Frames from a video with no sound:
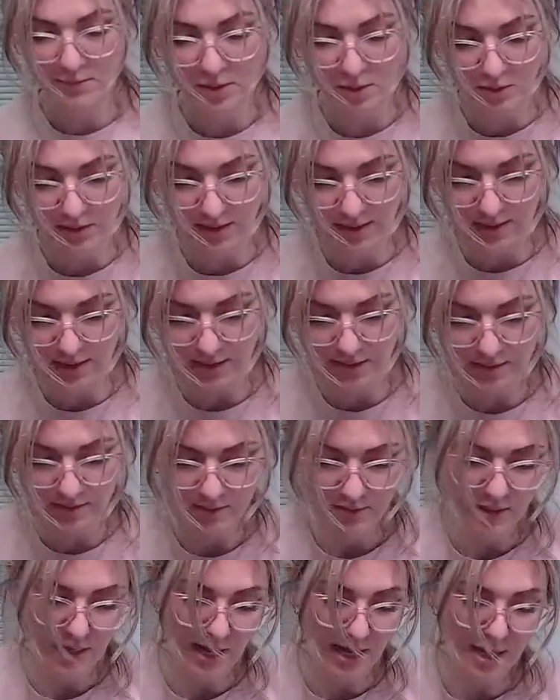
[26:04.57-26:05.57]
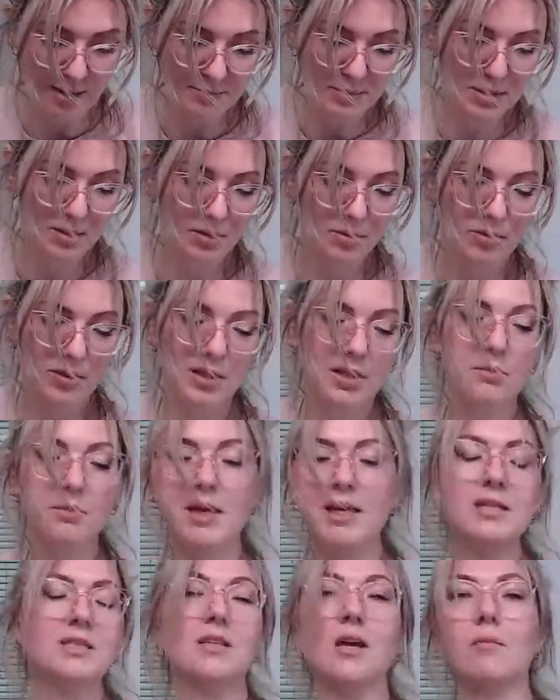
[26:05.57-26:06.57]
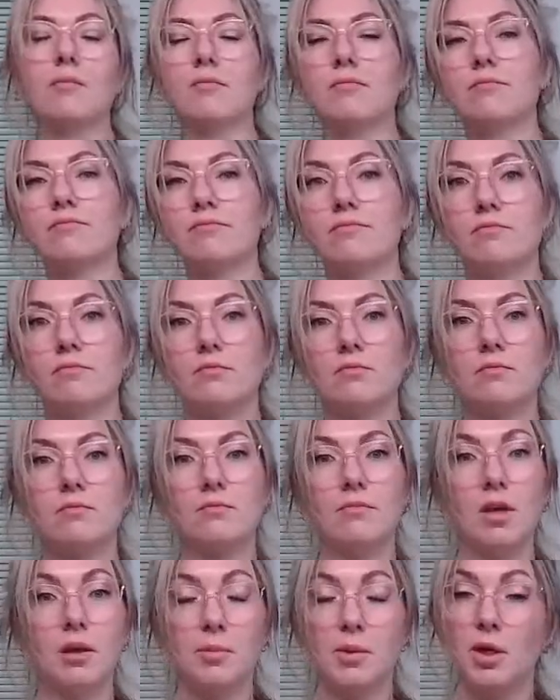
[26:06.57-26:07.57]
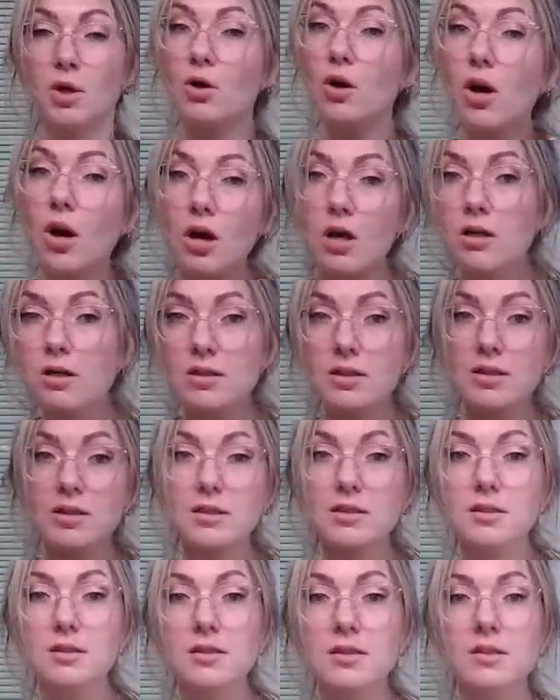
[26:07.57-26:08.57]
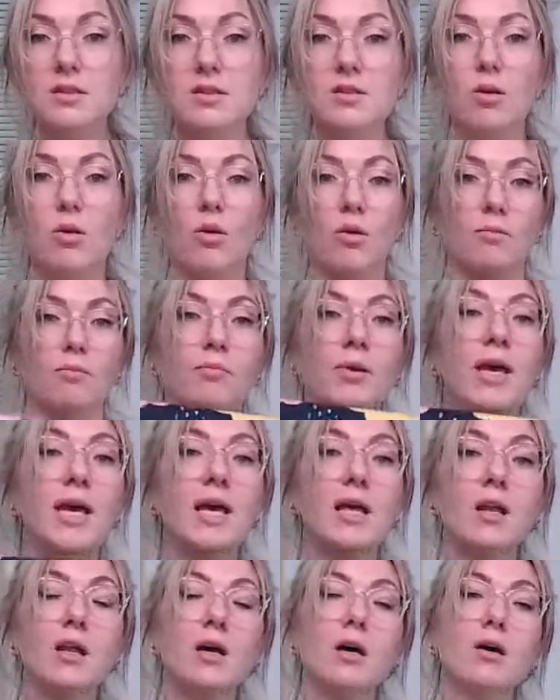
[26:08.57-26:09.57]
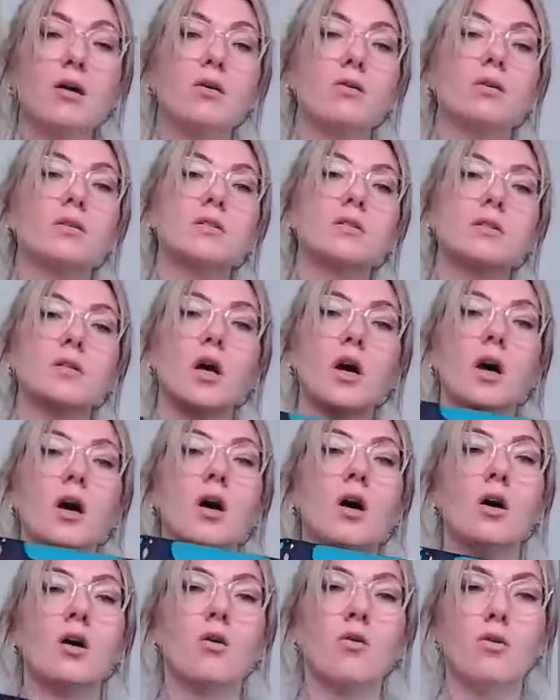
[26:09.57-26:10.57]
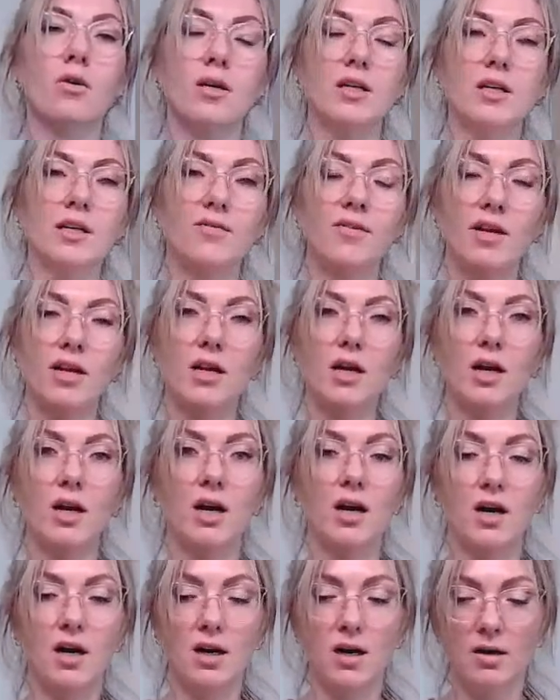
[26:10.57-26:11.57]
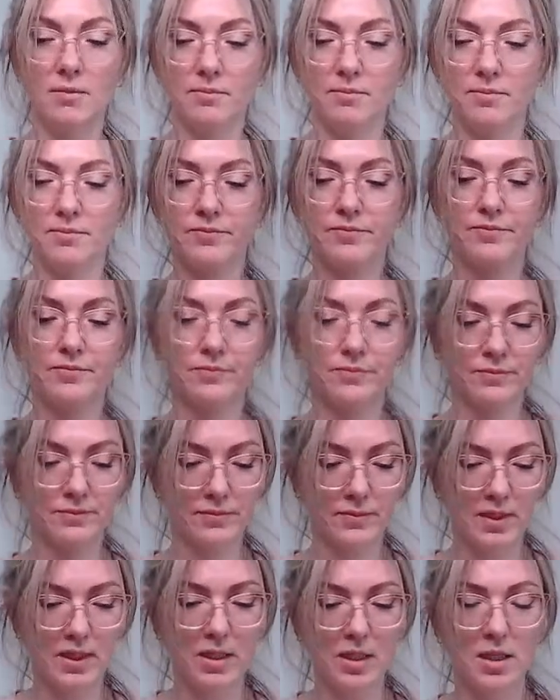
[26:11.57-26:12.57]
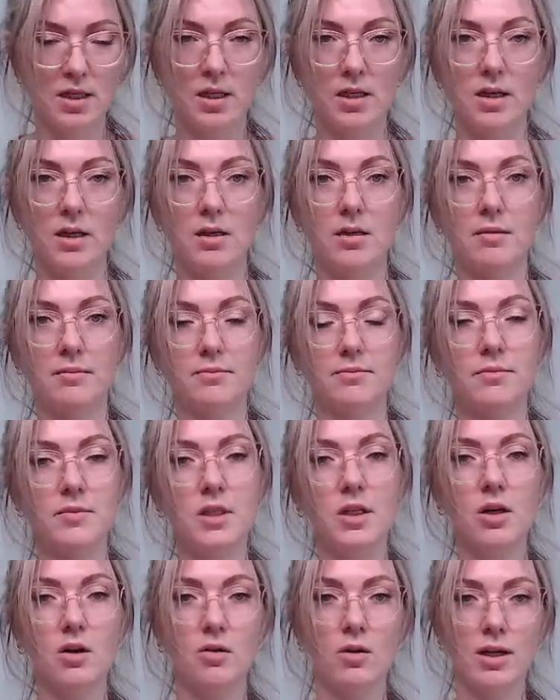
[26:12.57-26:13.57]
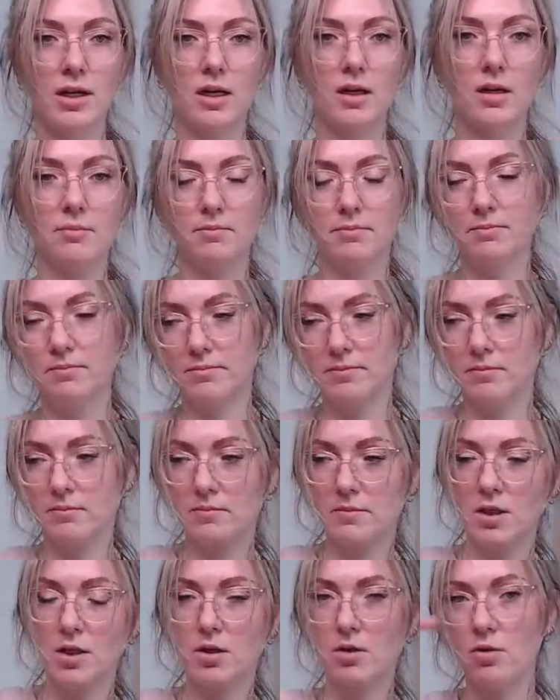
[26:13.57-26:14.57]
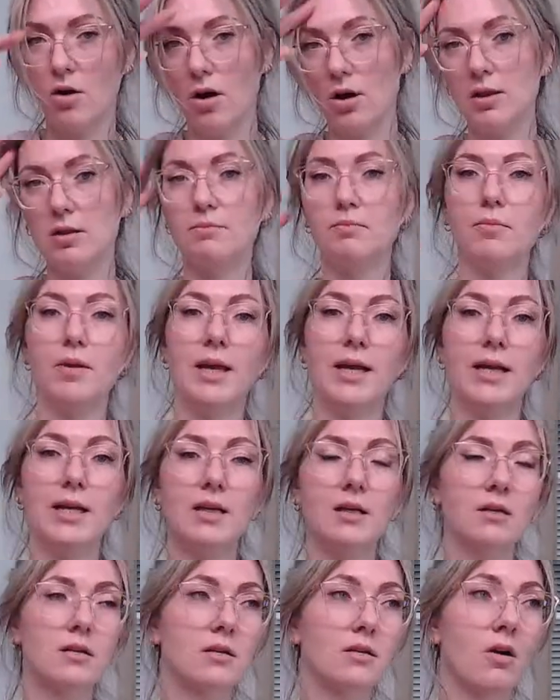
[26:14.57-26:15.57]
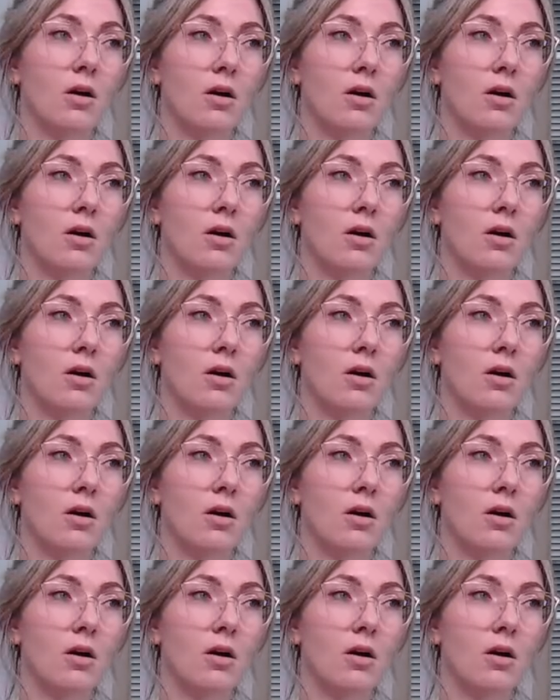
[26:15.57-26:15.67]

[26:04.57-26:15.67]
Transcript: you can absolutely make some maybe curtains or pillows or even um, um you know like a crawl blanket